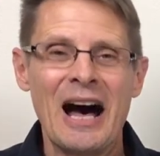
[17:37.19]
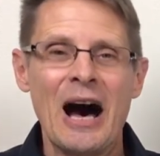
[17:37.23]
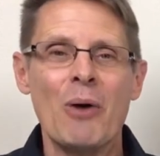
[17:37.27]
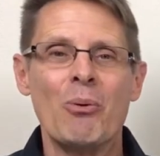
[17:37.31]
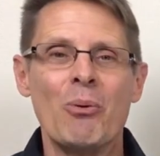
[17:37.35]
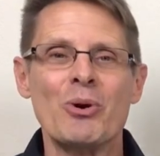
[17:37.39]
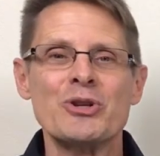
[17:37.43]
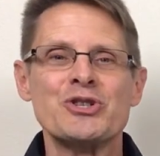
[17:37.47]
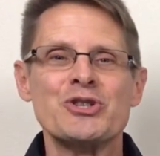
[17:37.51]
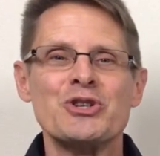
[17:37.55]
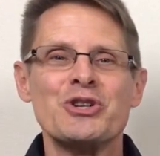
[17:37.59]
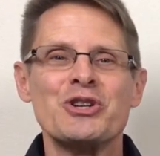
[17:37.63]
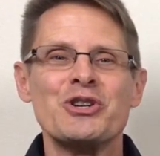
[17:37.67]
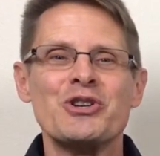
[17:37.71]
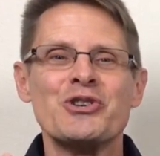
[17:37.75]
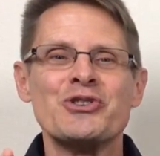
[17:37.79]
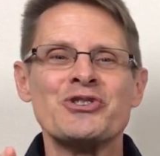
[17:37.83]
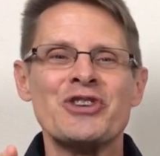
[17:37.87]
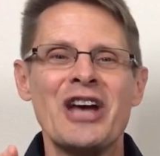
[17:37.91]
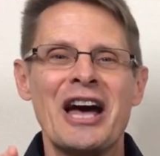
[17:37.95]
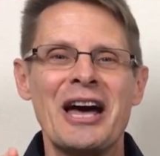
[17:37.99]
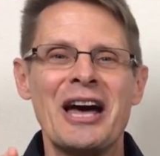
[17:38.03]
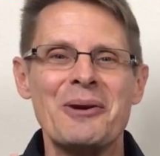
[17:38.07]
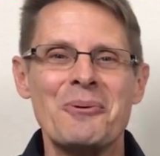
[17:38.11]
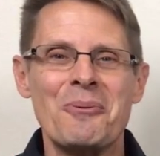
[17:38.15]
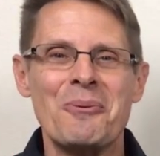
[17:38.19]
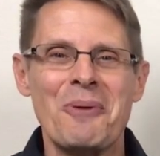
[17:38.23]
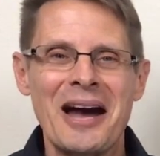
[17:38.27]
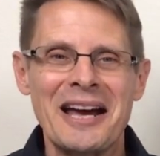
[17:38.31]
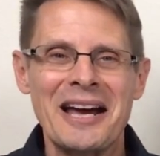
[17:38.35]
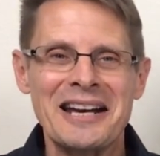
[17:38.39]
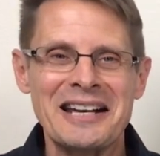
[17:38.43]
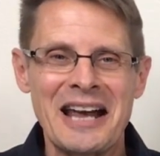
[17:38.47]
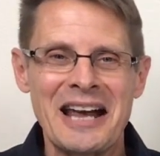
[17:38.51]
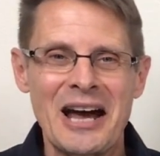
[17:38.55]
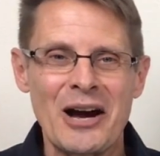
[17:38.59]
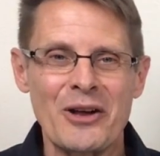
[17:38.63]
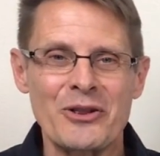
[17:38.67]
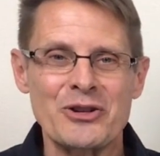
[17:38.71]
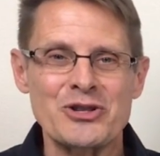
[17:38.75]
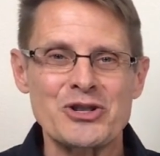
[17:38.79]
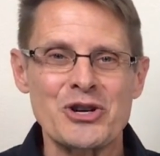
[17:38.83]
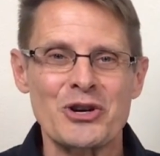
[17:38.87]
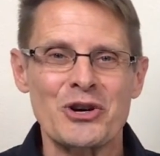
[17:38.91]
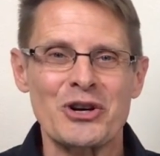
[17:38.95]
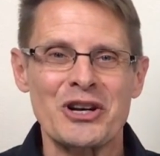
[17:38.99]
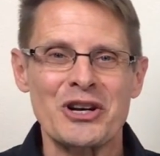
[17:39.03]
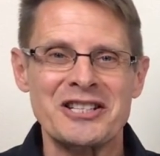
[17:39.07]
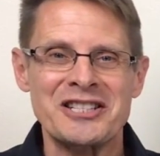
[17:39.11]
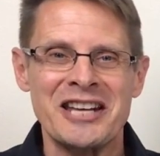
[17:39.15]
I want you to decide right now that
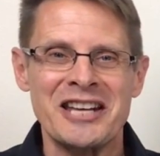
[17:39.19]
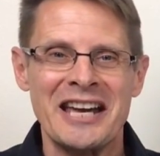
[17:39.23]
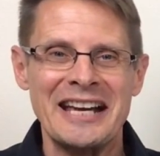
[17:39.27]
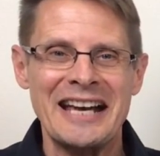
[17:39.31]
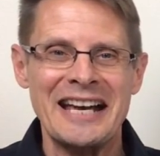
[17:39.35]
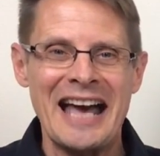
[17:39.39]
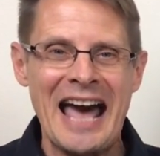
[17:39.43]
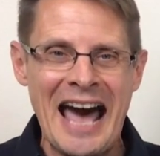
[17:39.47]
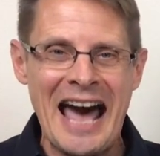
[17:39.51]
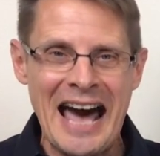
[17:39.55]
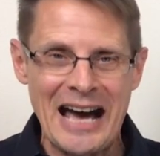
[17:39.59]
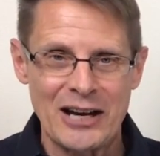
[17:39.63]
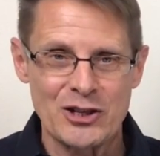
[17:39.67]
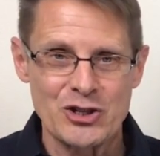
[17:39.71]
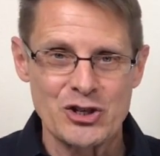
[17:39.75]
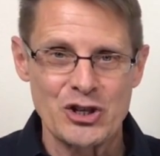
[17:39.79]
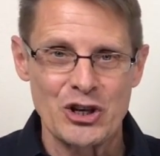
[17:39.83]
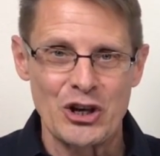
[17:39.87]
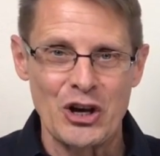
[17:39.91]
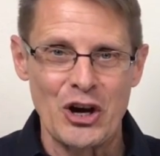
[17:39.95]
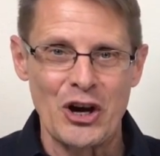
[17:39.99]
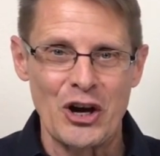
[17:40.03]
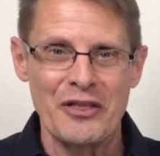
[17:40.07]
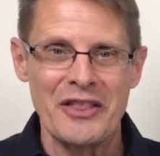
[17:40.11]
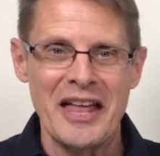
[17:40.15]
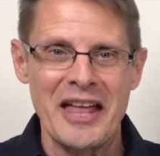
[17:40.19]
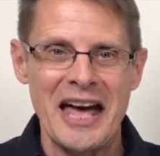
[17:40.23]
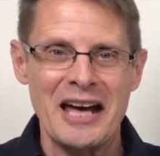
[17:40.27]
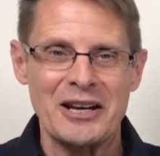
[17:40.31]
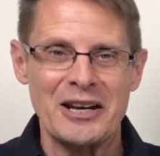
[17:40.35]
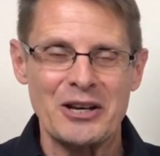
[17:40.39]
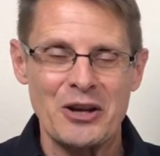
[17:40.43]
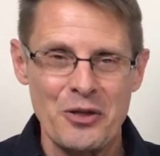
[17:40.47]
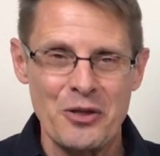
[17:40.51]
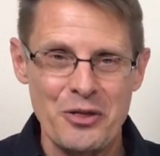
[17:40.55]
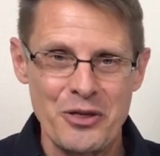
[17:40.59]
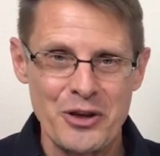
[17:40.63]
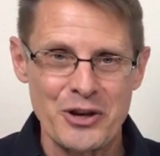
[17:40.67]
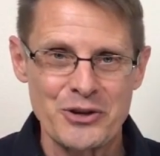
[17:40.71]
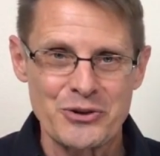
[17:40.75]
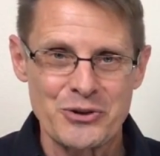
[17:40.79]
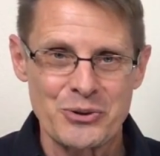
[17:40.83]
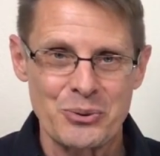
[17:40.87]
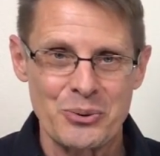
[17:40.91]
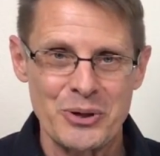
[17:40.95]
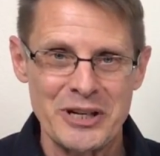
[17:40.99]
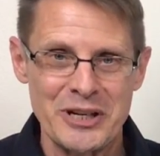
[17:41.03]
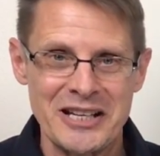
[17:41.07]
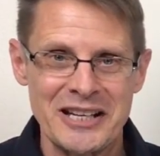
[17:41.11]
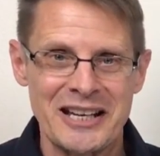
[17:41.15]
you're going to take action on that
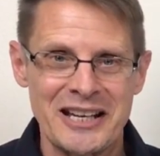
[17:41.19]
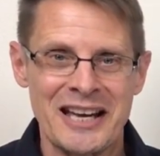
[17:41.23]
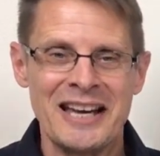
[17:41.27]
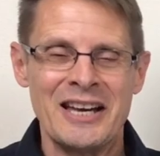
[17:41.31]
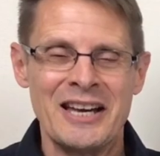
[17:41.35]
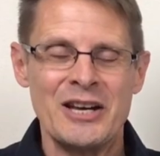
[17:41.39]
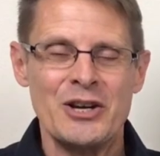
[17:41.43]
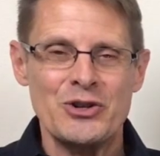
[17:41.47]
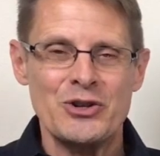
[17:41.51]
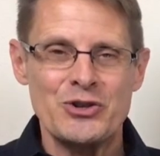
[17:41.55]
this week.